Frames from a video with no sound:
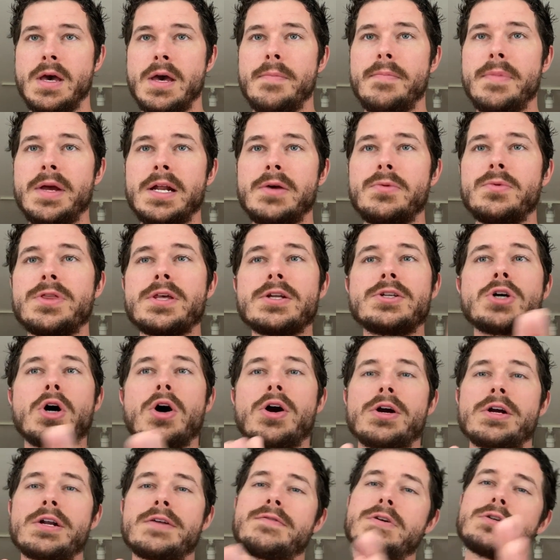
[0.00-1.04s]
Meaning with the
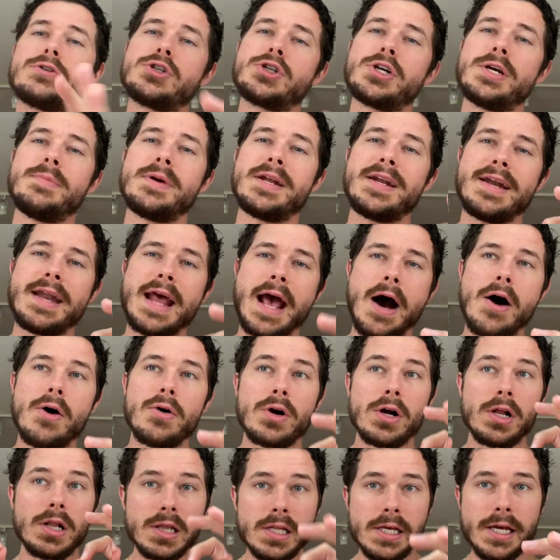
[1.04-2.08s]
target of your treatment now
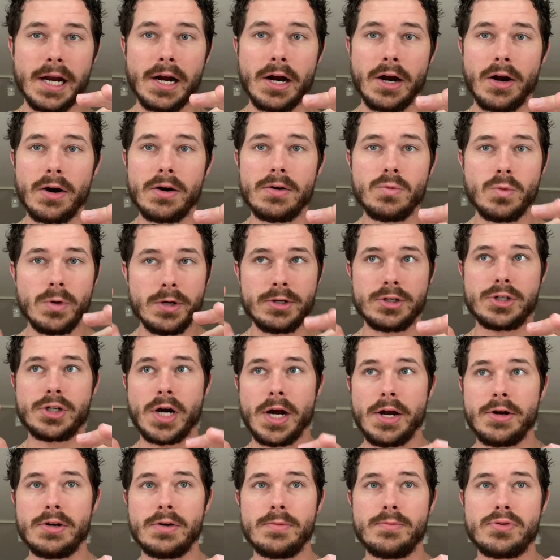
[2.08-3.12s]
clear, what you're
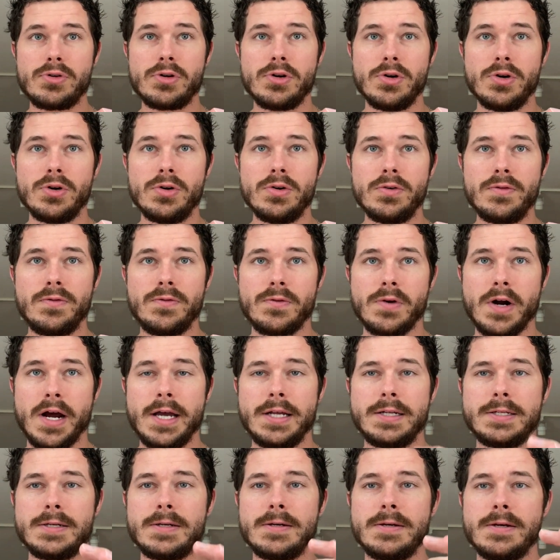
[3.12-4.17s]
trying to improve,
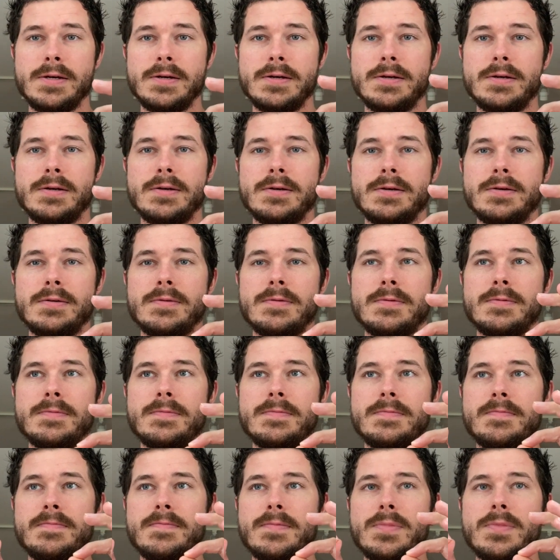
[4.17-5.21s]
right?
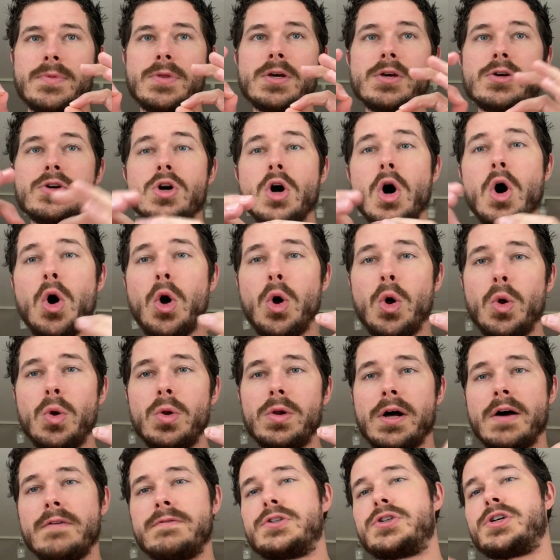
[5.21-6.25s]
The
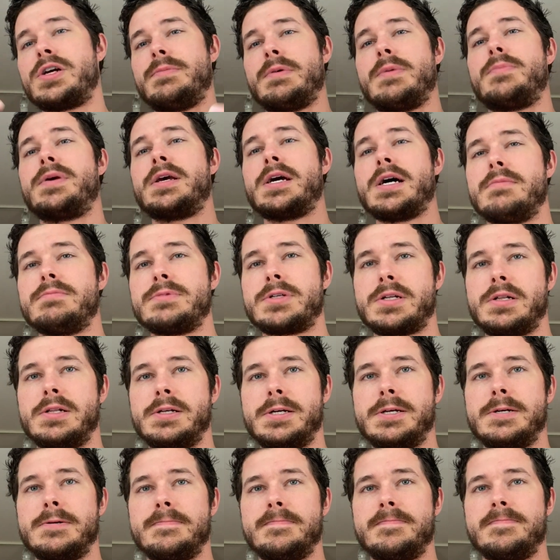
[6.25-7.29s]
goal of treatment becomes
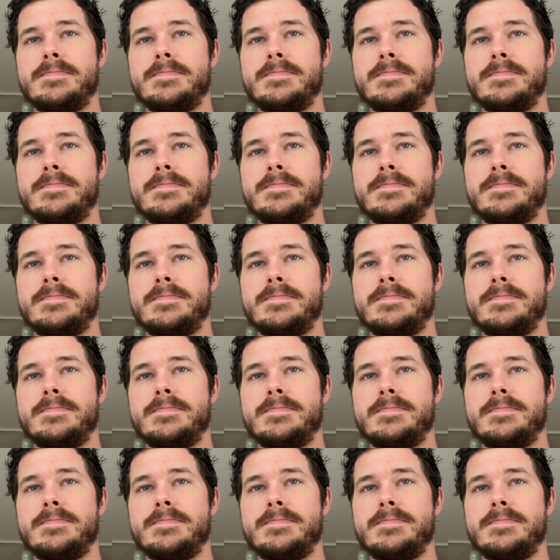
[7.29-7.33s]
clear.